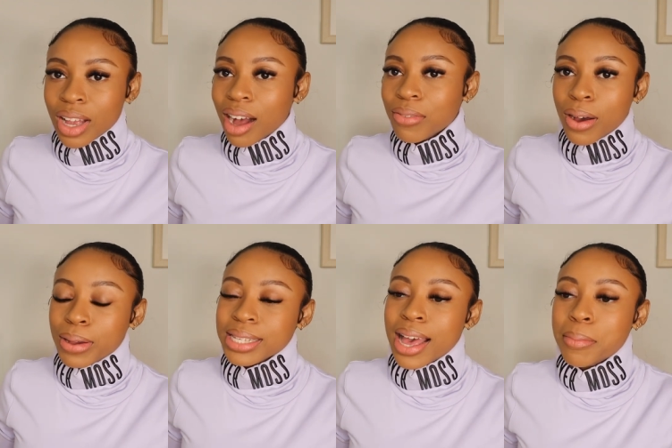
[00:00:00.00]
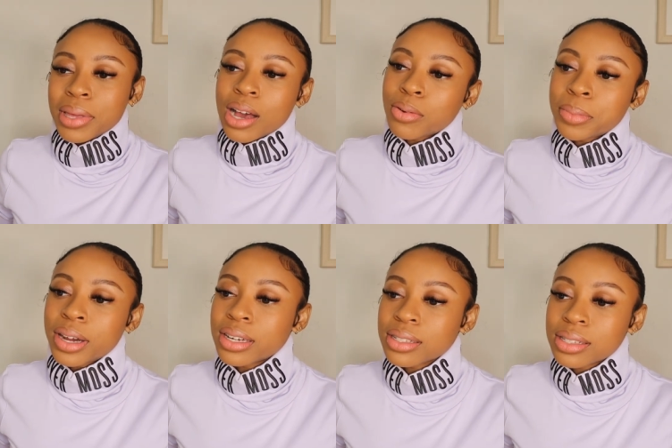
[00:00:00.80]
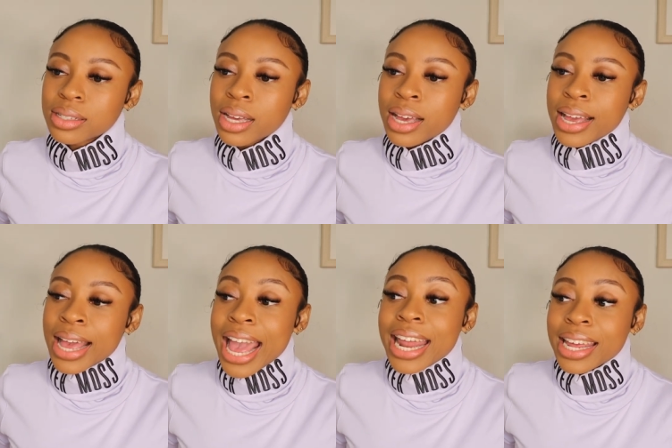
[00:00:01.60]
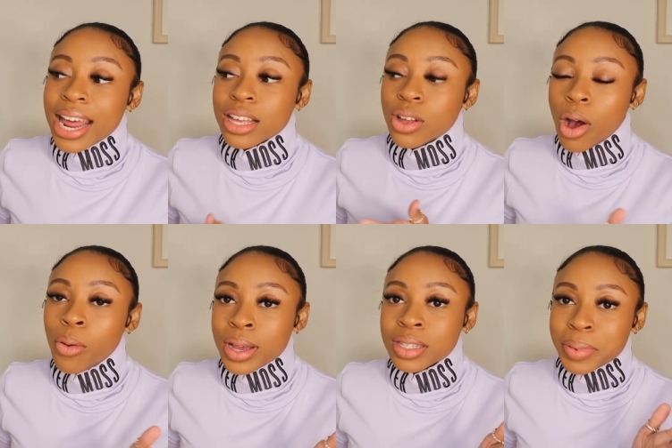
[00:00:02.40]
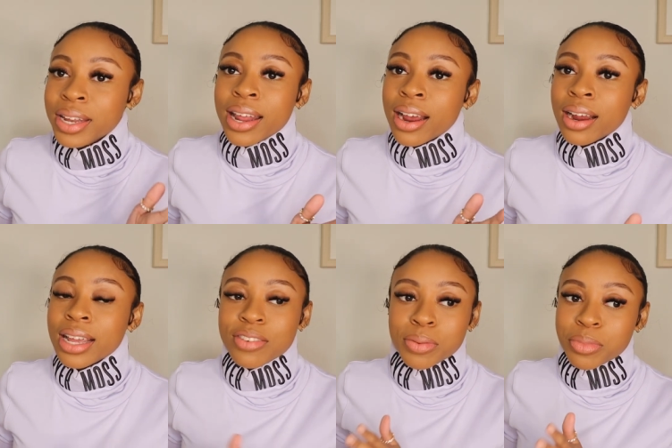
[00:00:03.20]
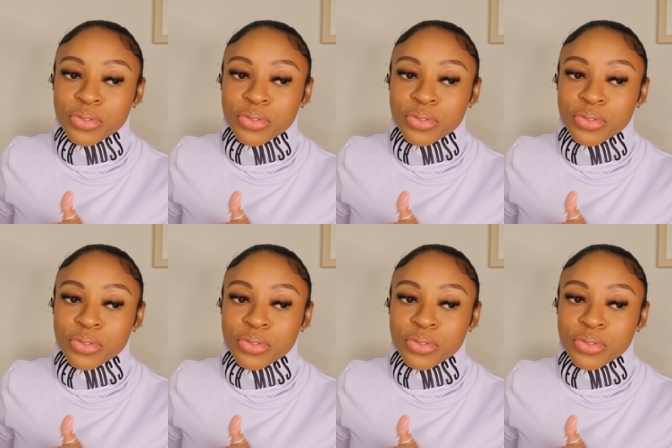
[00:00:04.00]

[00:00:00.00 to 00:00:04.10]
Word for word: I've always had Meow and Barks and it has always been there even